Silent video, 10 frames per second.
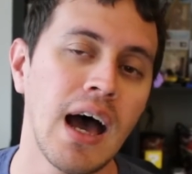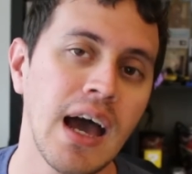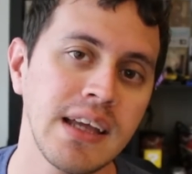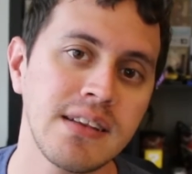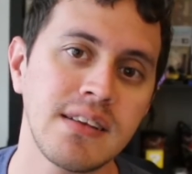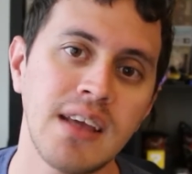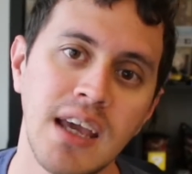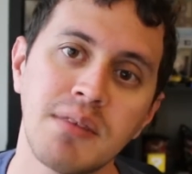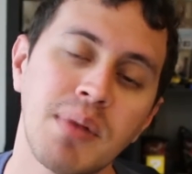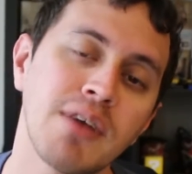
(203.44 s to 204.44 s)
I
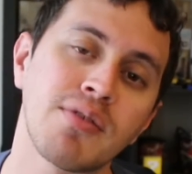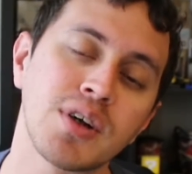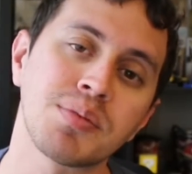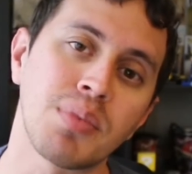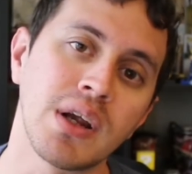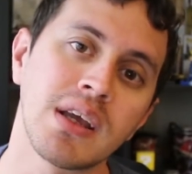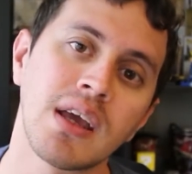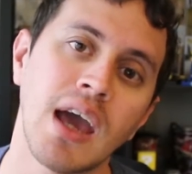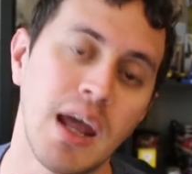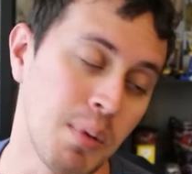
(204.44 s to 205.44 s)
take my first
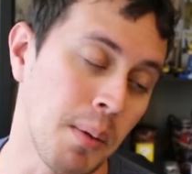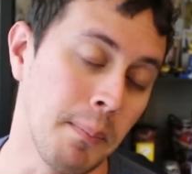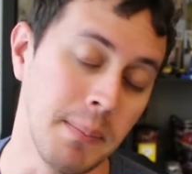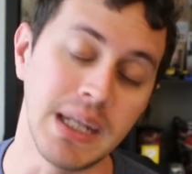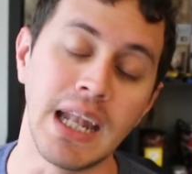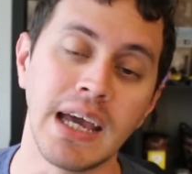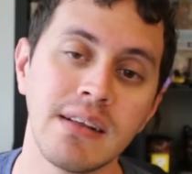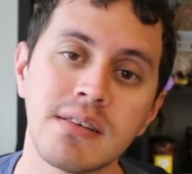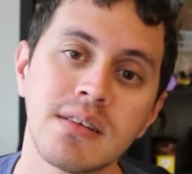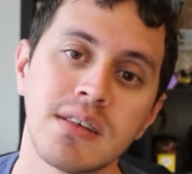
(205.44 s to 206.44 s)
break at about
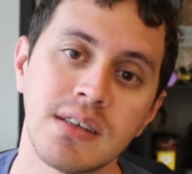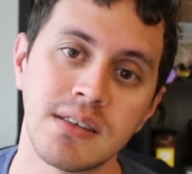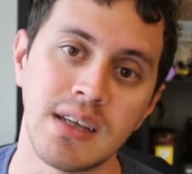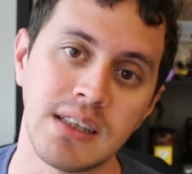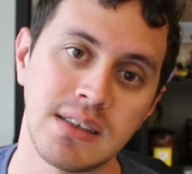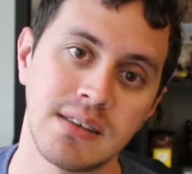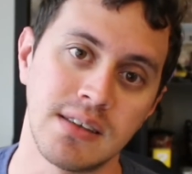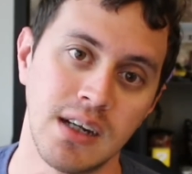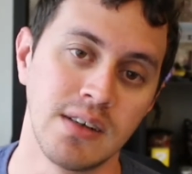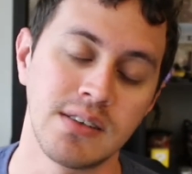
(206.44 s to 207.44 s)
midnight because
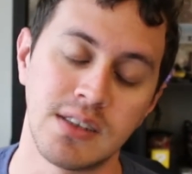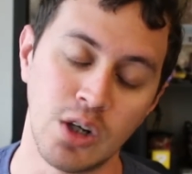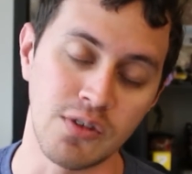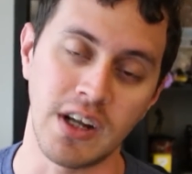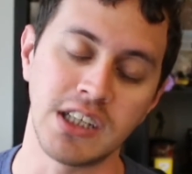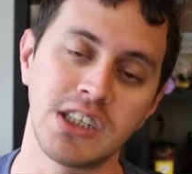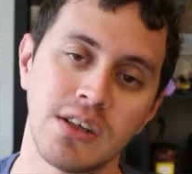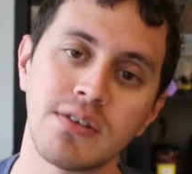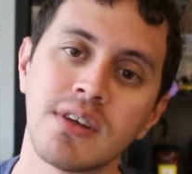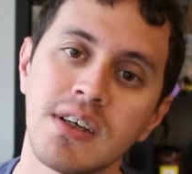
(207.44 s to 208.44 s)
that's, it's an overnight
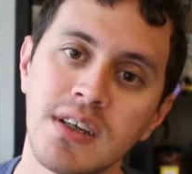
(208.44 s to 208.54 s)
shift.